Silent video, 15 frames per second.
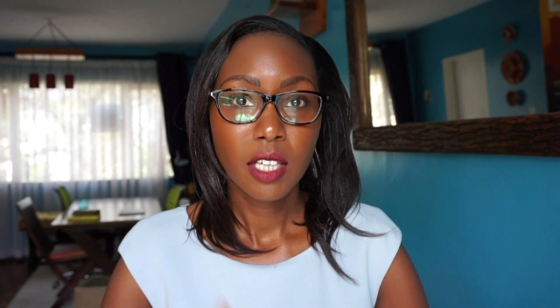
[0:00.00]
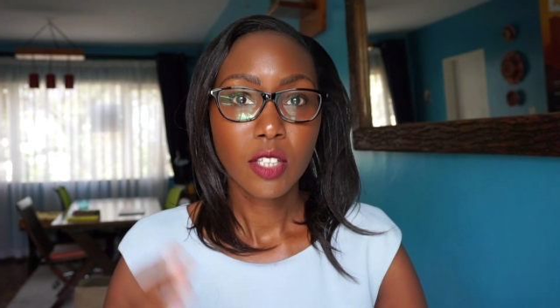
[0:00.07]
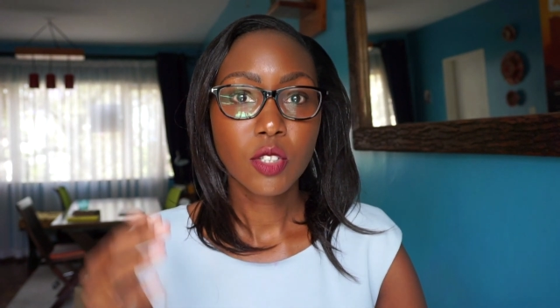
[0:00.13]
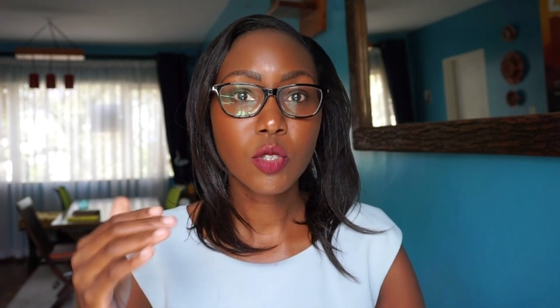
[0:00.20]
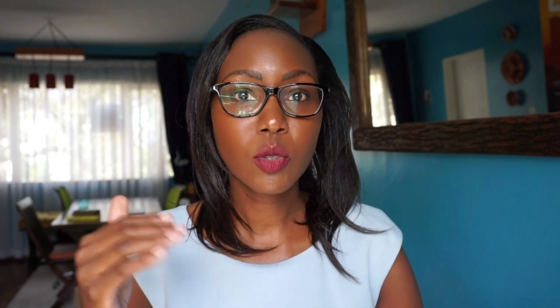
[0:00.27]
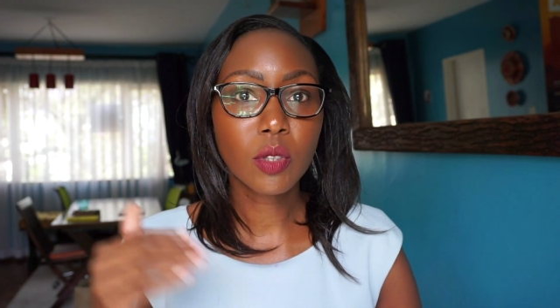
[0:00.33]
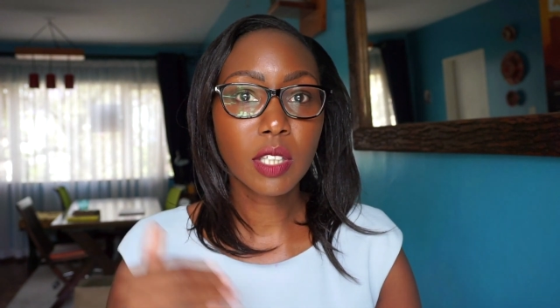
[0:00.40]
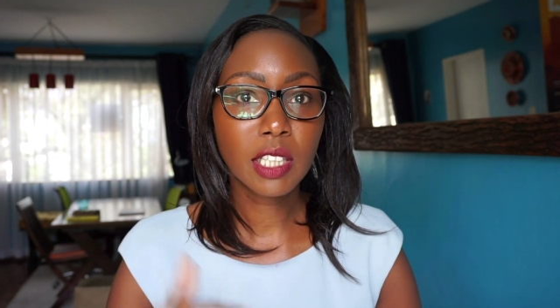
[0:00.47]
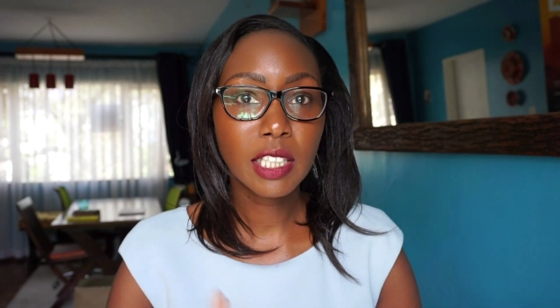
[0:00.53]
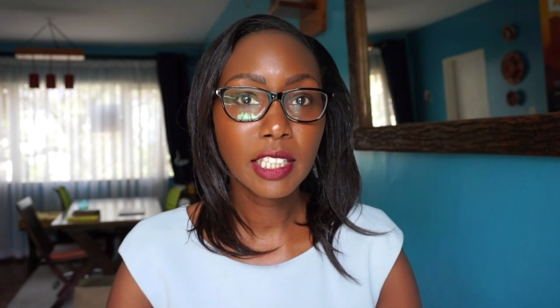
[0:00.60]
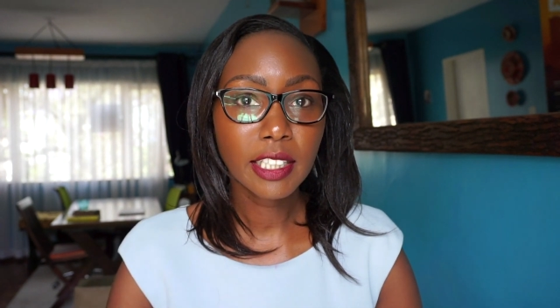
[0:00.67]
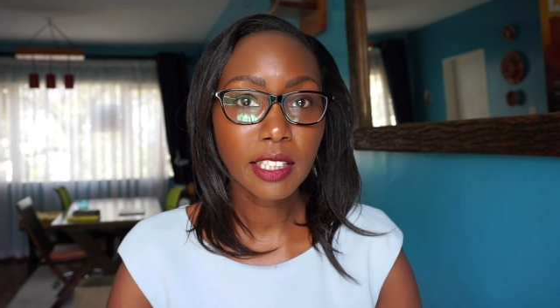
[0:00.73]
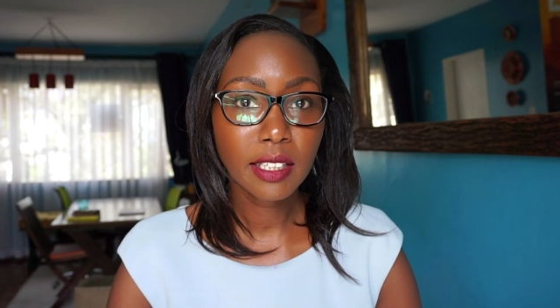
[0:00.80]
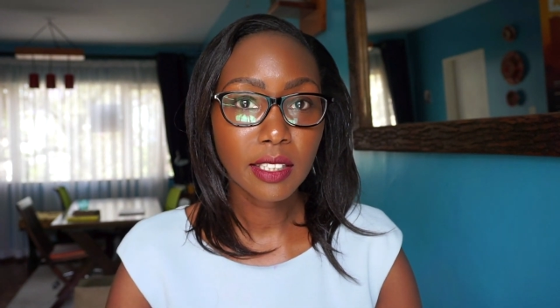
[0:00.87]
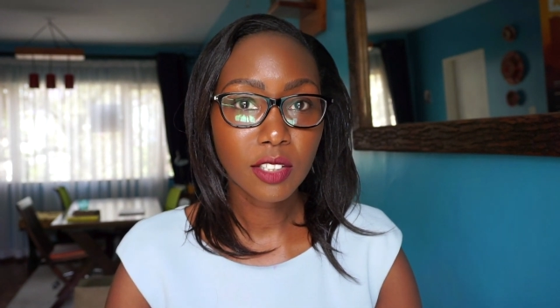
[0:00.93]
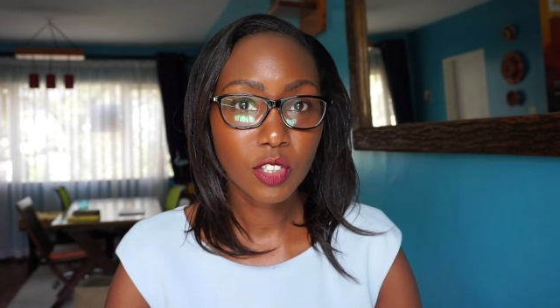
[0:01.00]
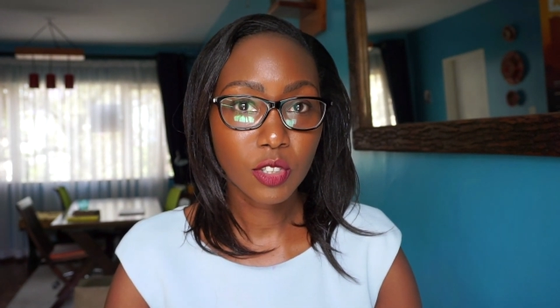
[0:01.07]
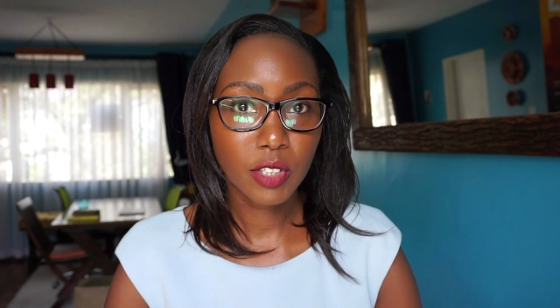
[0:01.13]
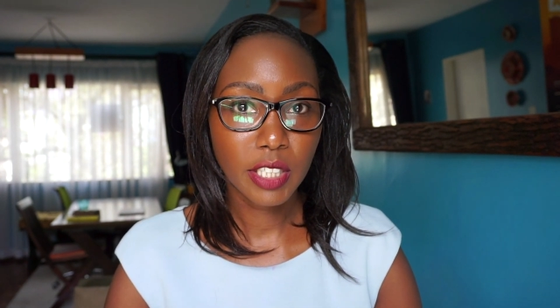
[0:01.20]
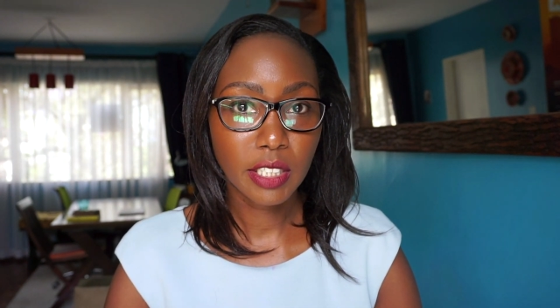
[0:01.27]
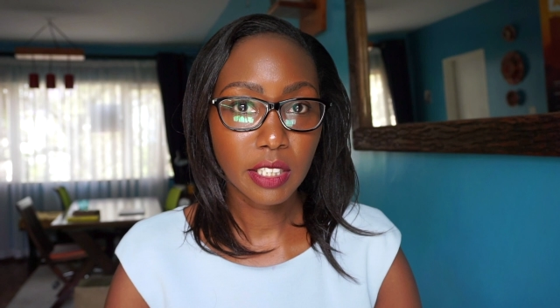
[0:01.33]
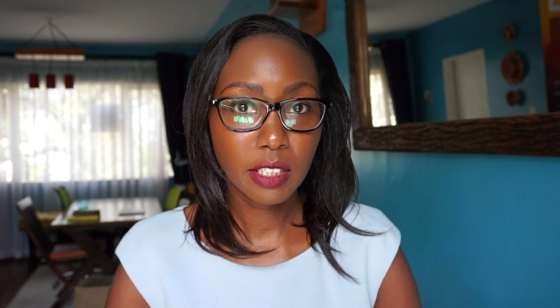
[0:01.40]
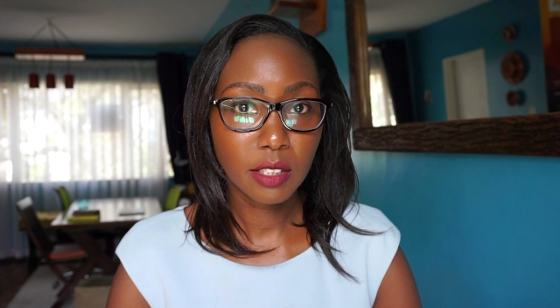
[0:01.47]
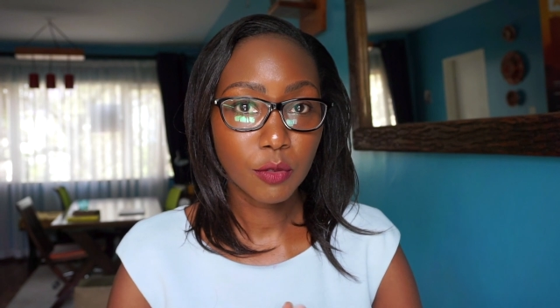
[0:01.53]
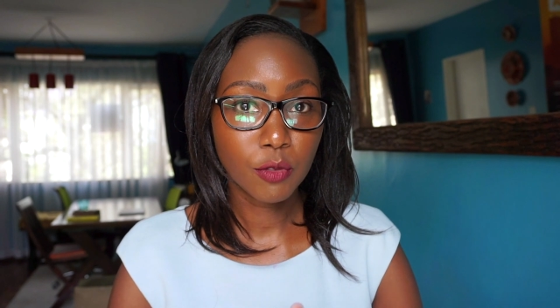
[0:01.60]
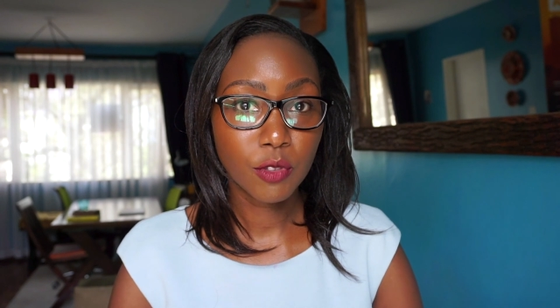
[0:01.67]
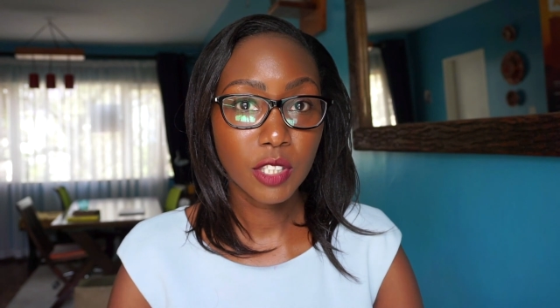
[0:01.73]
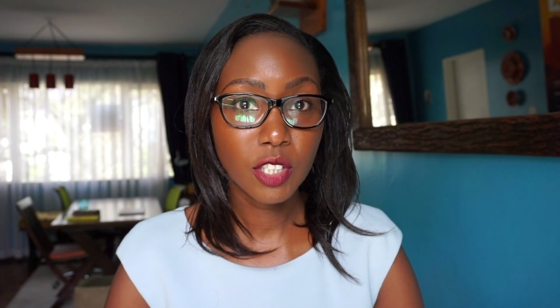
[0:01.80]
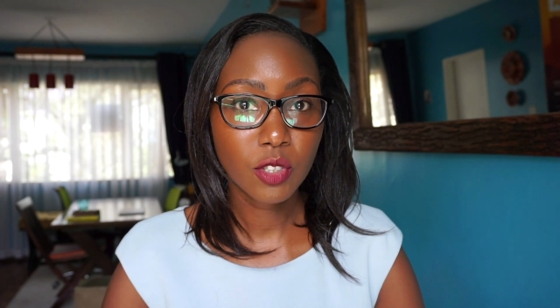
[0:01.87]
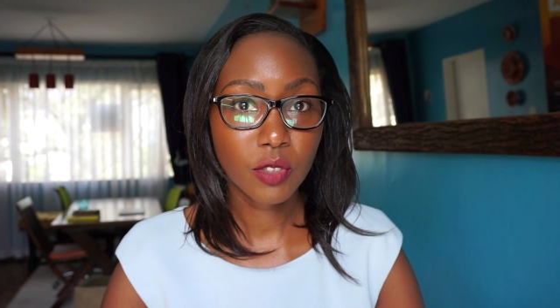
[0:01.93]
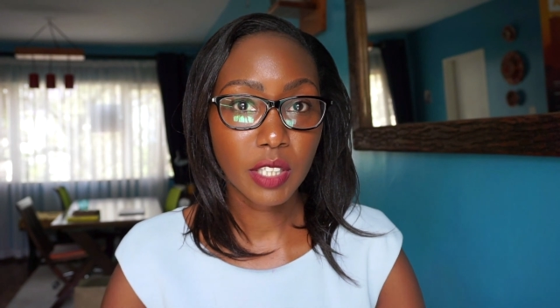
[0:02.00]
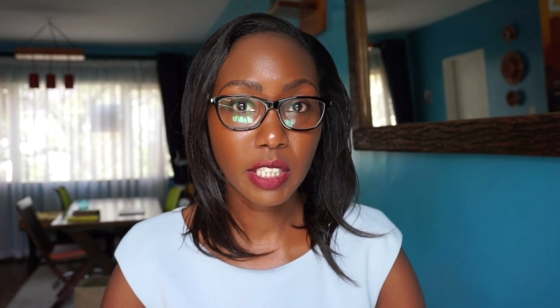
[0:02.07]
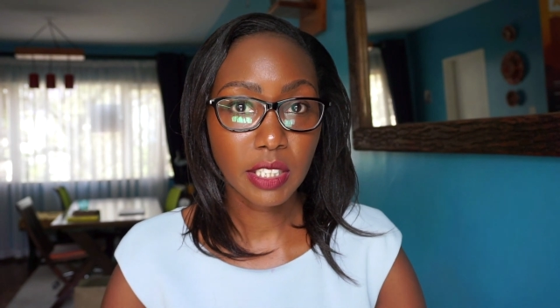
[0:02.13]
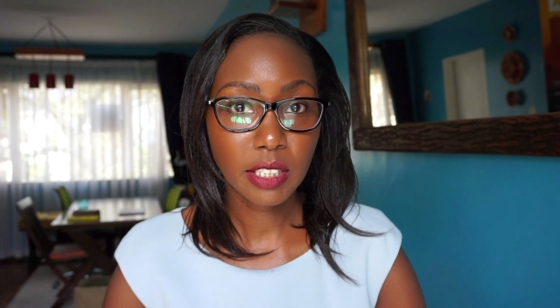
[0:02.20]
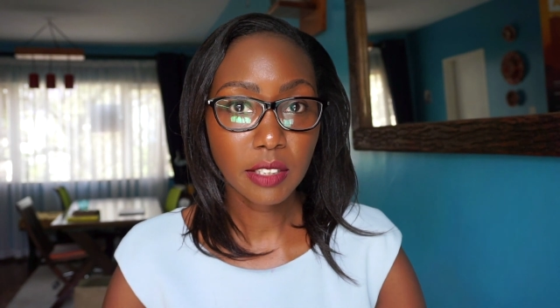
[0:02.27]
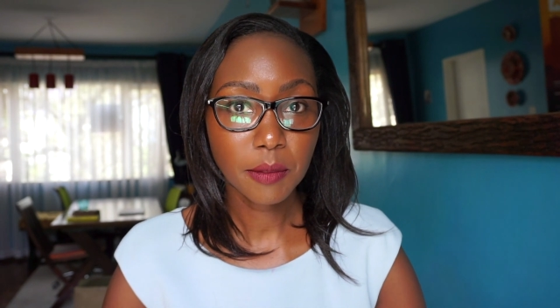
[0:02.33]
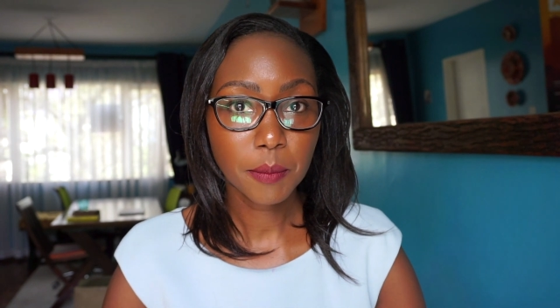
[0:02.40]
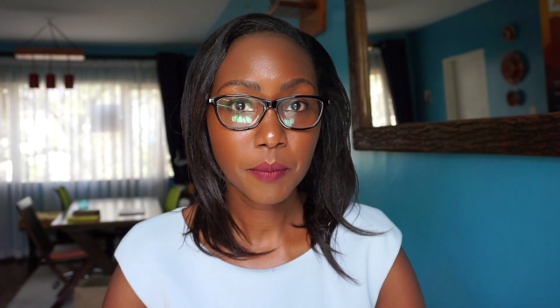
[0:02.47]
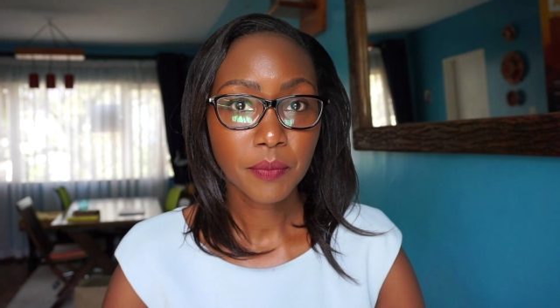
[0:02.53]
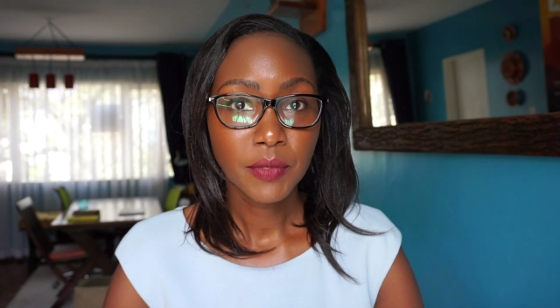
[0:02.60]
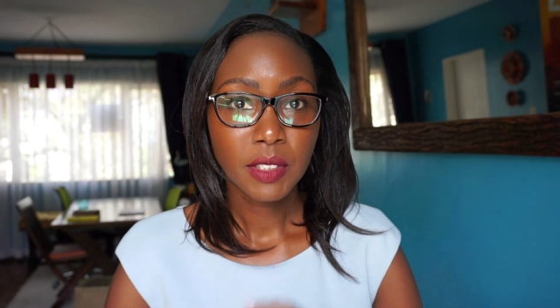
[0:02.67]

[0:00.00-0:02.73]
So click the training, the free training.